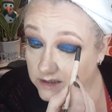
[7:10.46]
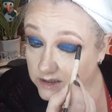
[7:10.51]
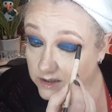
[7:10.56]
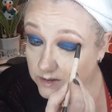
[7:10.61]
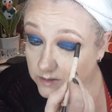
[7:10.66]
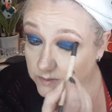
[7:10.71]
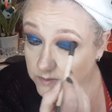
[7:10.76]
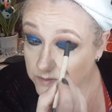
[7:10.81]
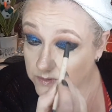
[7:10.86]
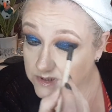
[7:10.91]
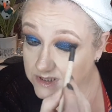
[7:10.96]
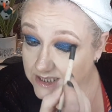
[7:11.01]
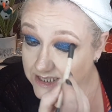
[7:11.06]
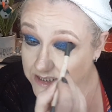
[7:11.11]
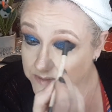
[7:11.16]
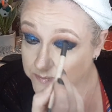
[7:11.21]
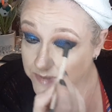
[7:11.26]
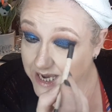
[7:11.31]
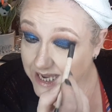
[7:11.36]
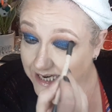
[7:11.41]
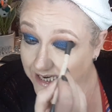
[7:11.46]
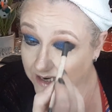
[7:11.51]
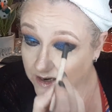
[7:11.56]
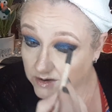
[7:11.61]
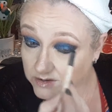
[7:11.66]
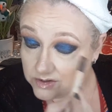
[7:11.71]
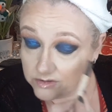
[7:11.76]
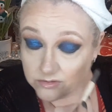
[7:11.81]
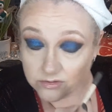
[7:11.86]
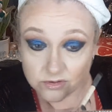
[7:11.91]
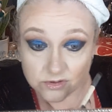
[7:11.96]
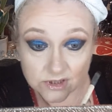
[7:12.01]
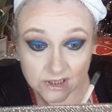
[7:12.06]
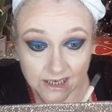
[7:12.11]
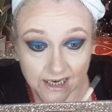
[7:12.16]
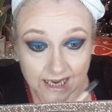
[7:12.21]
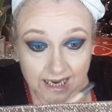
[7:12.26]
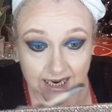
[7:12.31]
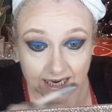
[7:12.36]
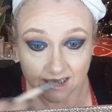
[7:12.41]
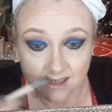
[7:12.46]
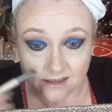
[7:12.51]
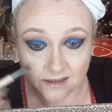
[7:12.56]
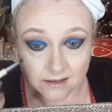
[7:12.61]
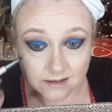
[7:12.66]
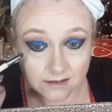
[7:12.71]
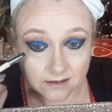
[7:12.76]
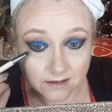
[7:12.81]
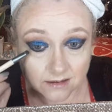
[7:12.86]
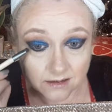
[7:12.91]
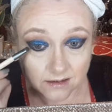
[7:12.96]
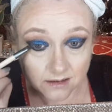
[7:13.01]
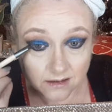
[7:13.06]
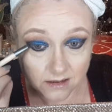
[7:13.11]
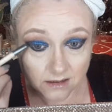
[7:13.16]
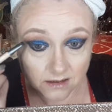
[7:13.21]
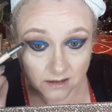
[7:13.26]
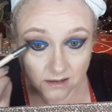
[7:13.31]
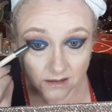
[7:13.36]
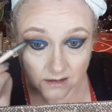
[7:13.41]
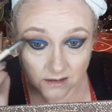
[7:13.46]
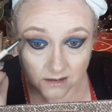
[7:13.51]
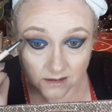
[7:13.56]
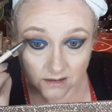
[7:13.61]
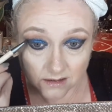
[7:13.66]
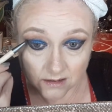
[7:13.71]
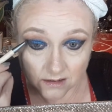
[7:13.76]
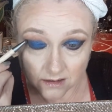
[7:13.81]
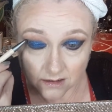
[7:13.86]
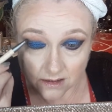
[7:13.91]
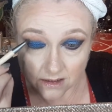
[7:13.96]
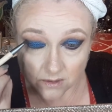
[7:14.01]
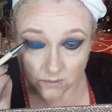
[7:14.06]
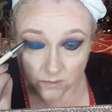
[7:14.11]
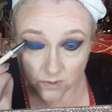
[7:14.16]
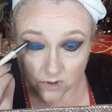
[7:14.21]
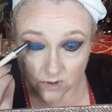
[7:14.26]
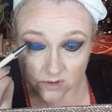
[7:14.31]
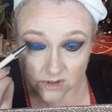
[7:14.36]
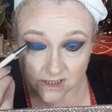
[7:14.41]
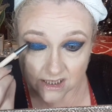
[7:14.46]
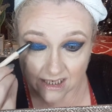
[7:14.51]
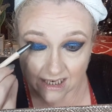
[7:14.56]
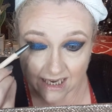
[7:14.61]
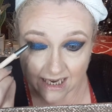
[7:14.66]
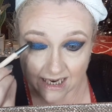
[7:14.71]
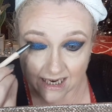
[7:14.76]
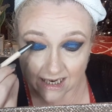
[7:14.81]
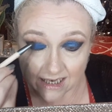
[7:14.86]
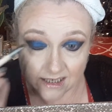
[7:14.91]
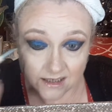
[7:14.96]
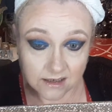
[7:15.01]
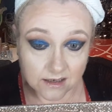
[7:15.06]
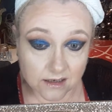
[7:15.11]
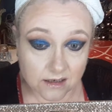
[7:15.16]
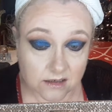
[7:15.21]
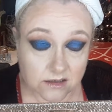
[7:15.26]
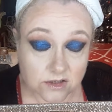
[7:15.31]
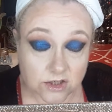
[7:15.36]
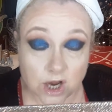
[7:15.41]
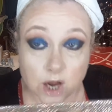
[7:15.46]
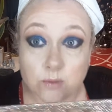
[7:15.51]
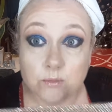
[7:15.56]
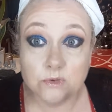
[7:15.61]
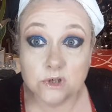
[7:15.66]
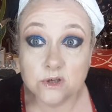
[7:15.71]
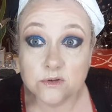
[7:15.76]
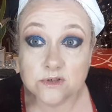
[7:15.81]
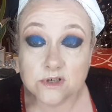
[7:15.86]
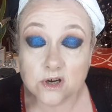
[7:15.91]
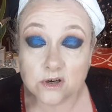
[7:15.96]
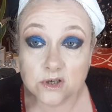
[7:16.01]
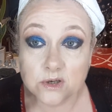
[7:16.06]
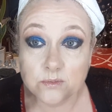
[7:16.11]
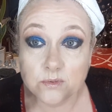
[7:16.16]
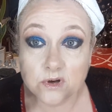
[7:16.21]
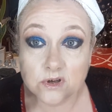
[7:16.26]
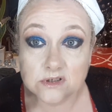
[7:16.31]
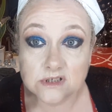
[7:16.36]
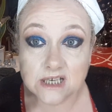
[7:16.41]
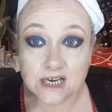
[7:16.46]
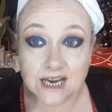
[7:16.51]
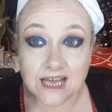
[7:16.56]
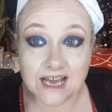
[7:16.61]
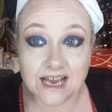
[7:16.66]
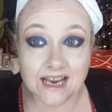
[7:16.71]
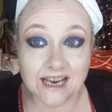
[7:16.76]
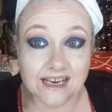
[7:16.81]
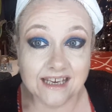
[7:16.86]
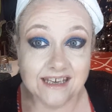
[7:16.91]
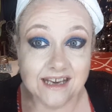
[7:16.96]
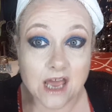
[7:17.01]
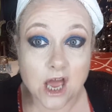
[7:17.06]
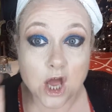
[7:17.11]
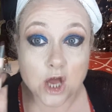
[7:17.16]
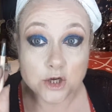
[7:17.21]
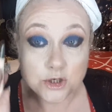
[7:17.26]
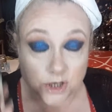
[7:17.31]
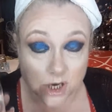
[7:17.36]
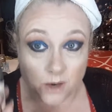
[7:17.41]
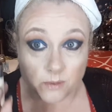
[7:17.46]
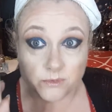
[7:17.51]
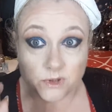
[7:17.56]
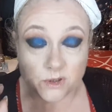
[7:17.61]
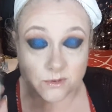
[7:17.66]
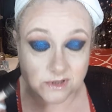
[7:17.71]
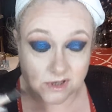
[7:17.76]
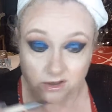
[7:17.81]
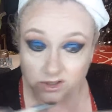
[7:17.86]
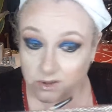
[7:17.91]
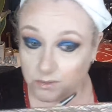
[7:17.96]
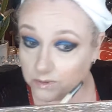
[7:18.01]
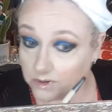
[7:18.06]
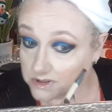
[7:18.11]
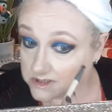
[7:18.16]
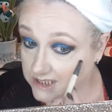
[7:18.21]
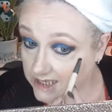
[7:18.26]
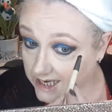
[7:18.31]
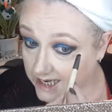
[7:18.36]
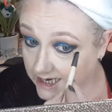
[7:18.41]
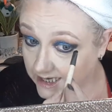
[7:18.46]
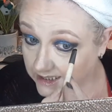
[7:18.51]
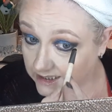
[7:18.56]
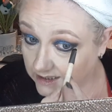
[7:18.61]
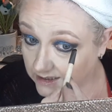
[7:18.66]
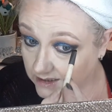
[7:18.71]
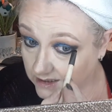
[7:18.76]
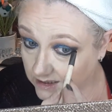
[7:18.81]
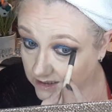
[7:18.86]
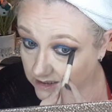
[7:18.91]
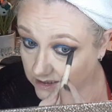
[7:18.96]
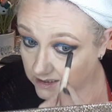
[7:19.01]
use this palette on your underline, your waterline, don't use it on your waterline. Don't use it on your waterline.